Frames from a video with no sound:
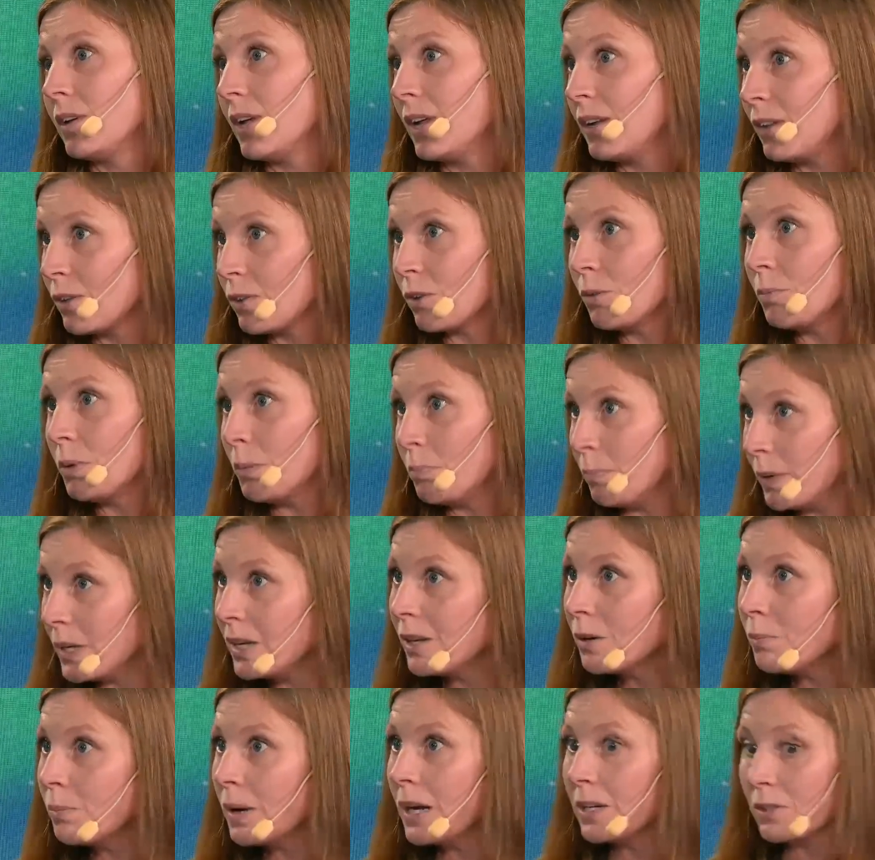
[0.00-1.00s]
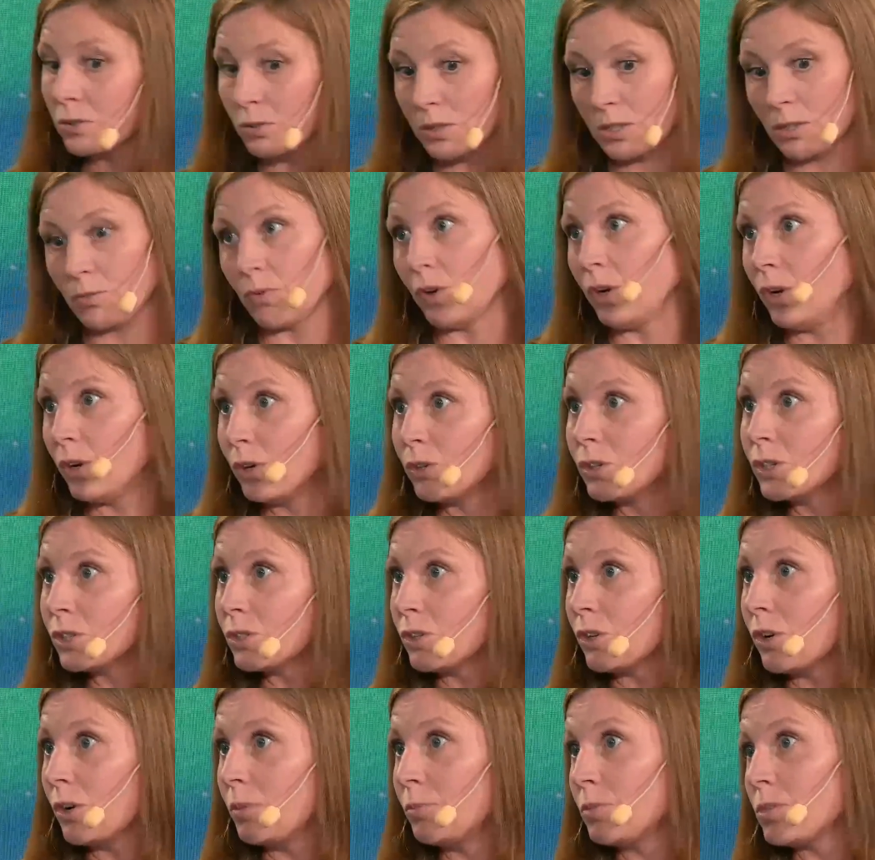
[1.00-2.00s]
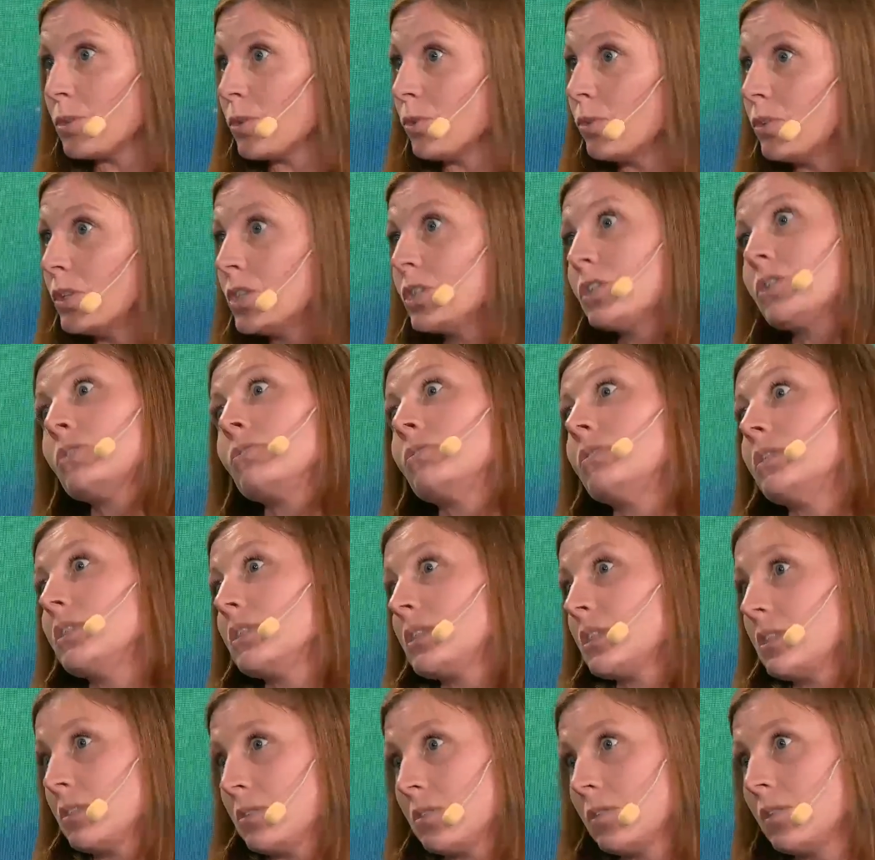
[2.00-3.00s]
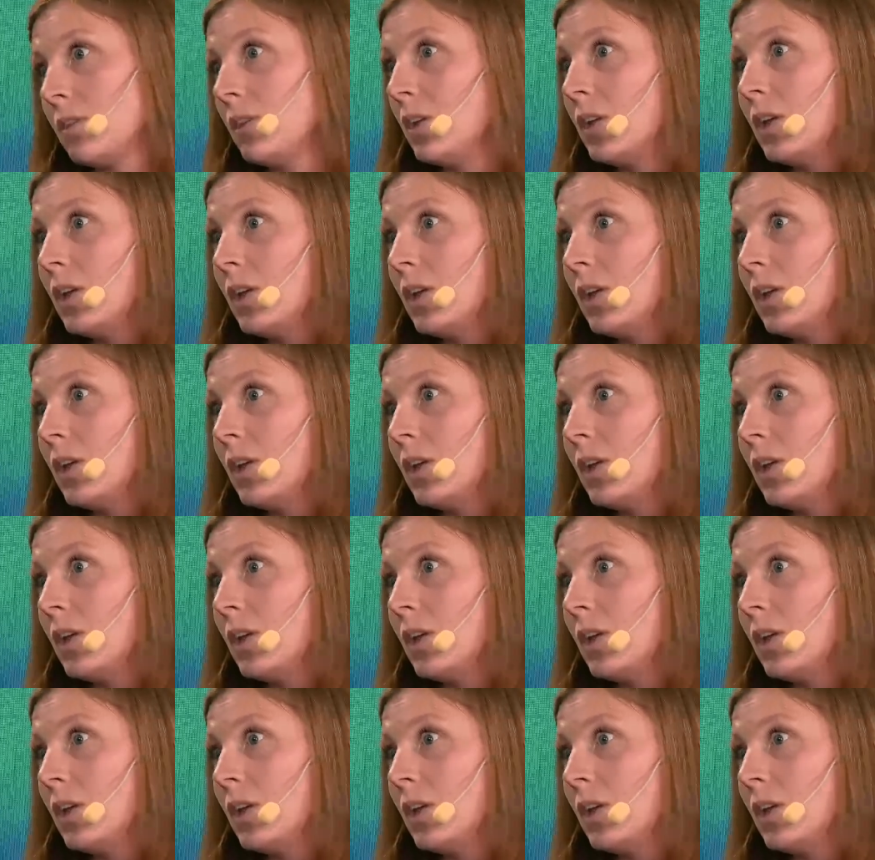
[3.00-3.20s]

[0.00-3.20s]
And it could be bigger batteries for longer term storage, for instance.